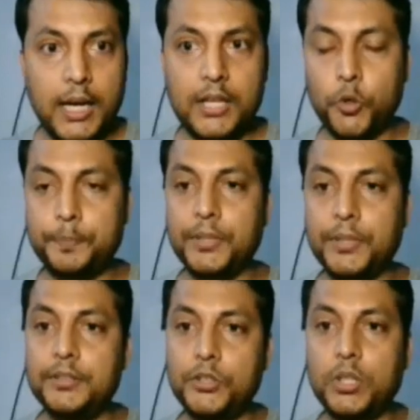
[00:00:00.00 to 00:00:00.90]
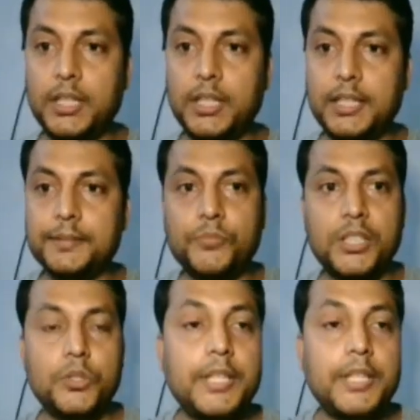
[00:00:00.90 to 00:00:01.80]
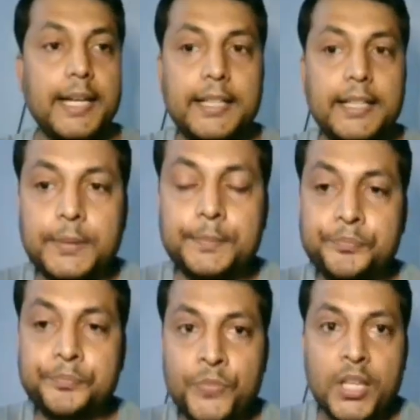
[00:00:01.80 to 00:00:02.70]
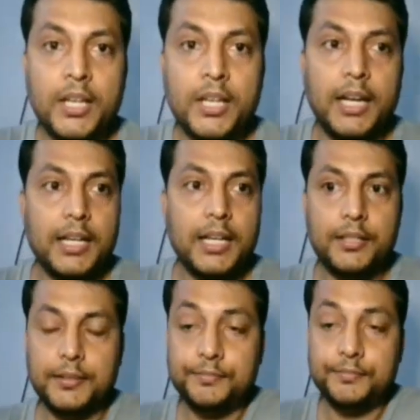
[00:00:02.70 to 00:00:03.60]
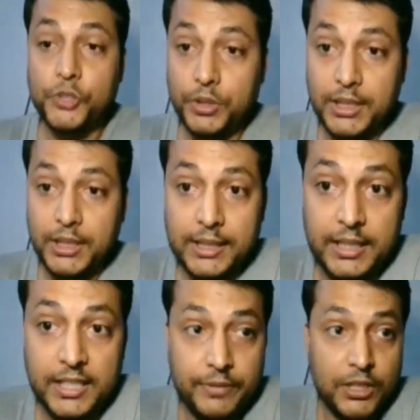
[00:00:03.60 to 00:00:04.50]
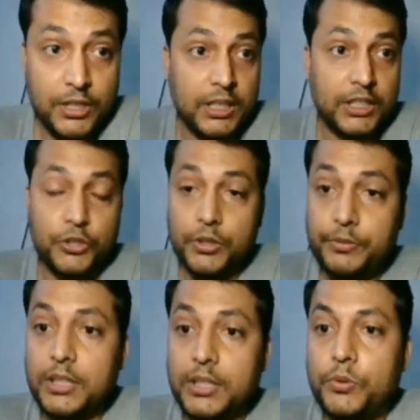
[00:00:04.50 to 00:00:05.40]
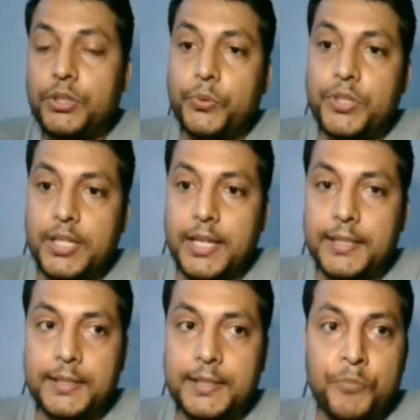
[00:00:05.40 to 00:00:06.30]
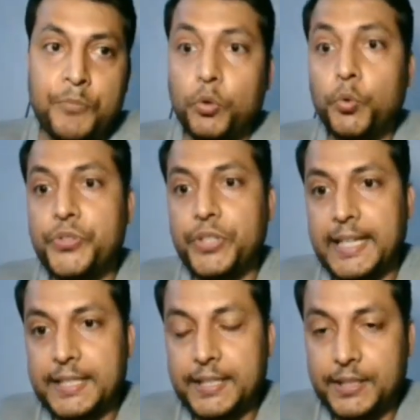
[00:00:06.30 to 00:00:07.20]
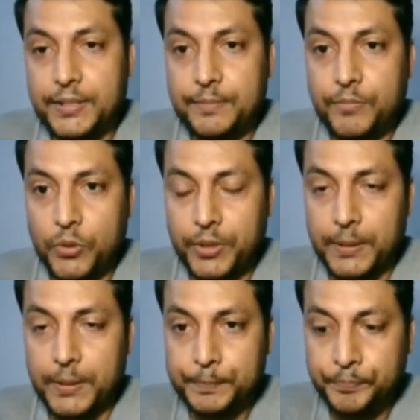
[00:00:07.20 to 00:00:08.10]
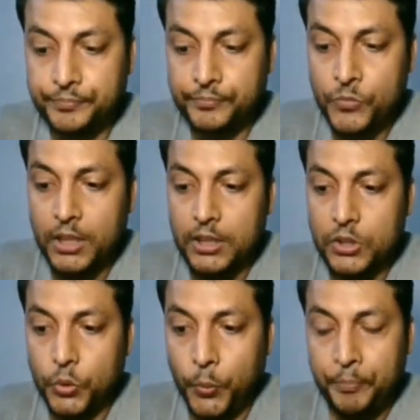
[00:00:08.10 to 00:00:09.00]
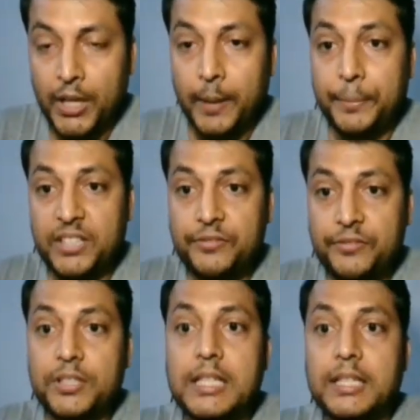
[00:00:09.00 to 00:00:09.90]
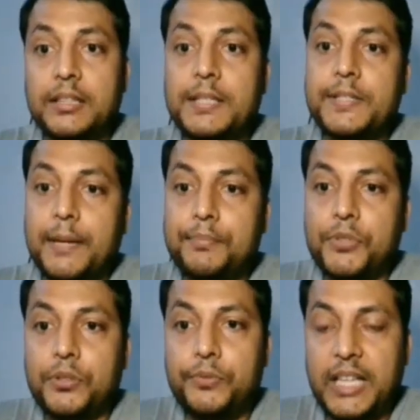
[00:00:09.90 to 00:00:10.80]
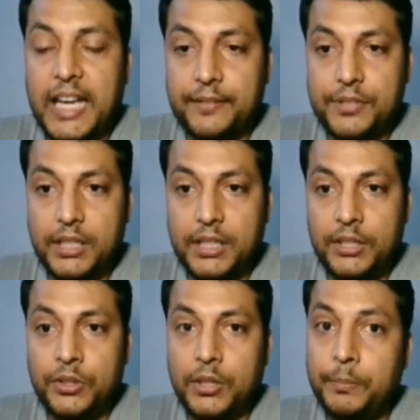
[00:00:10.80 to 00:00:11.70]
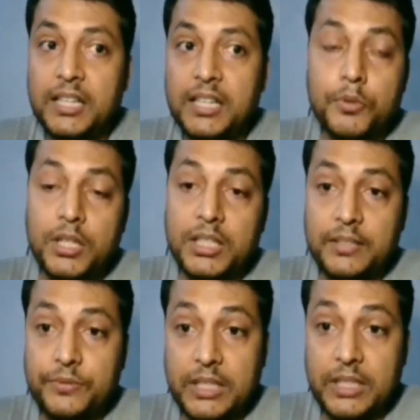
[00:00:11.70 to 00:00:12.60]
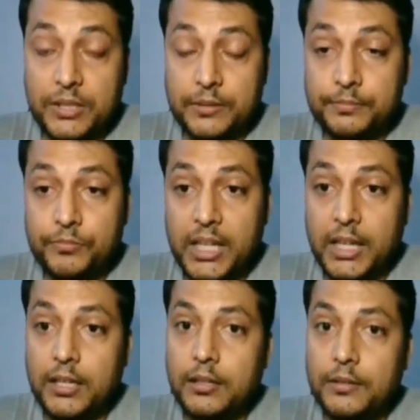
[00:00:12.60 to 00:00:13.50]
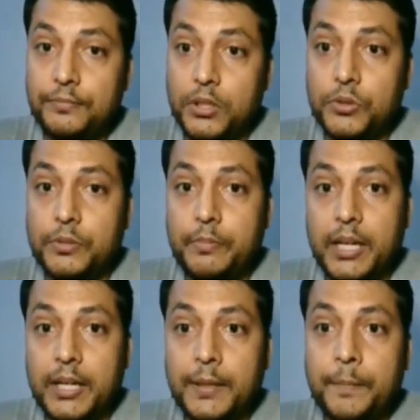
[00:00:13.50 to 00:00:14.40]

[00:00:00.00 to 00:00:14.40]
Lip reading: hope you all are in good health, and today in this video lecture we are going to start oogenesis. Okay, so previously in this chapter we have seen the male reproductive system followed by